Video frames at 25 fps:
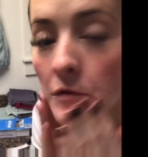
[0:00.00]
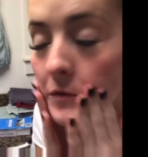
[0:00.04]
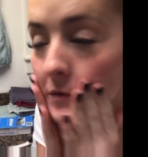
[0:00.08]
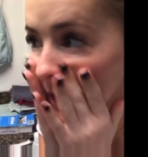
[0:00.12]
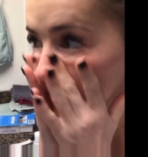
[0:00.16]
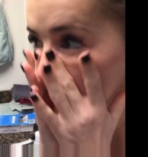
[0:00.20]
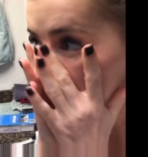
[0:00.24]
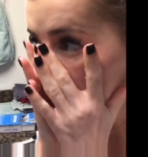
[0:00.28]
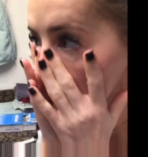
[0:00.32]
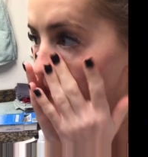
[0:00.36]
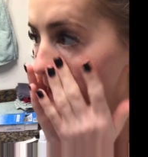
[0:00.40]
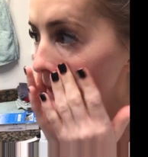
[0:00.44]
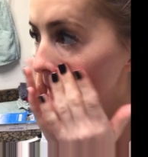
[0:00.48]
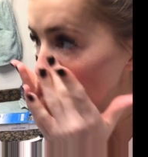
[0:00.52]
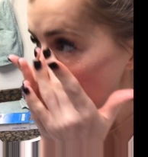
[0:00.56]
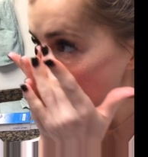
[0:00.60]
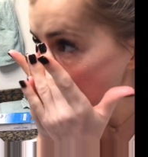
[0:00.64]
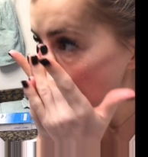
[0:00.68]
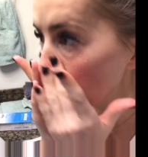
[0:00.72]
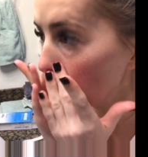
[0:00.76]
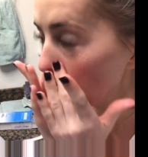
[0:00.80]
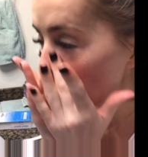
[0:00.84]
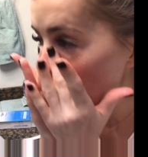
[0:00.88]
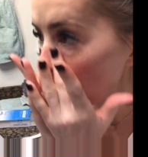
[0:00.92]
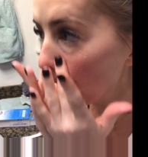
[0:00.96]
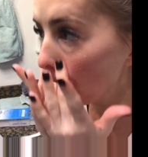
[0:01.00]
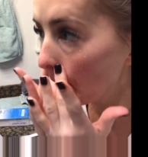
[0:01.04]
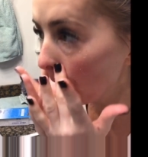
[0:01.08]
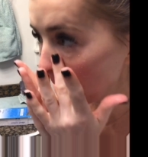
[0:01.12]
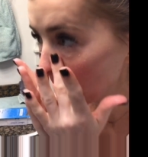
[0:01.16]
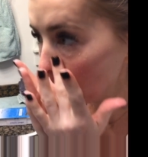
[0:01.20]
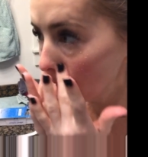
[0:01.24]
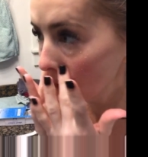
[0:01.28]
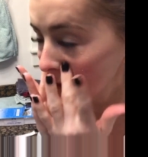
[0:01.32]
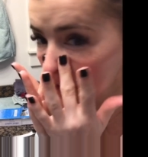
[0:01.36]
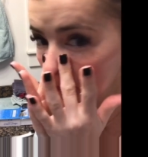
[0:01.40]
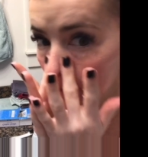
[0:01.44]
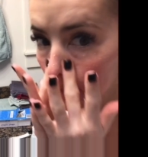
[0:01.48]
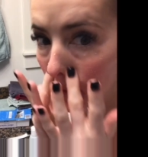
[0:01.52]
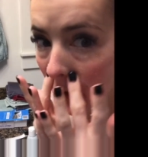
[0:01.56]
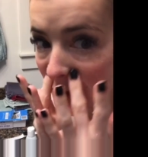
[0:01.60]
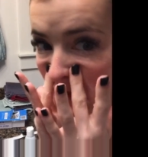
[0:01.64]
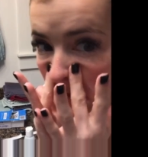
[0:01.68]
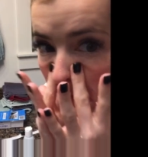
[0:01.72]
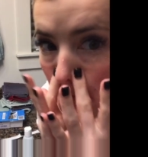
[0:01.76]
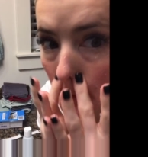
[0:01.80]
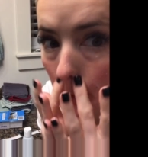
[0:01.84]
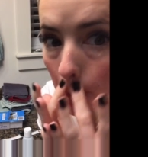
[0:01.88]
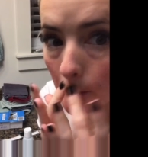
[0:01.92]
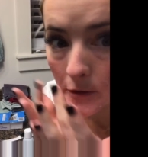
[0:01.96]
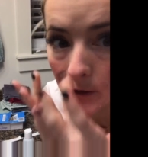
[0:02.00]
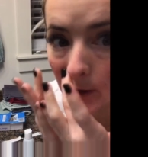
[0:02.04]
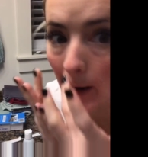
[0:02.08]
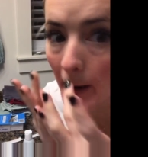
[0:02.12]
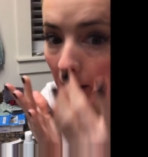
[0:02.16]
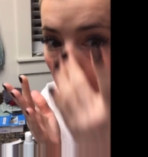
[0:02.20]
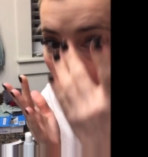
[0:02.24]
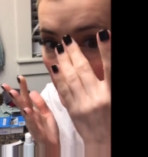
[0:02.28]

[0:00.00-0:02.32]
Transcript: rubbing, especially your dry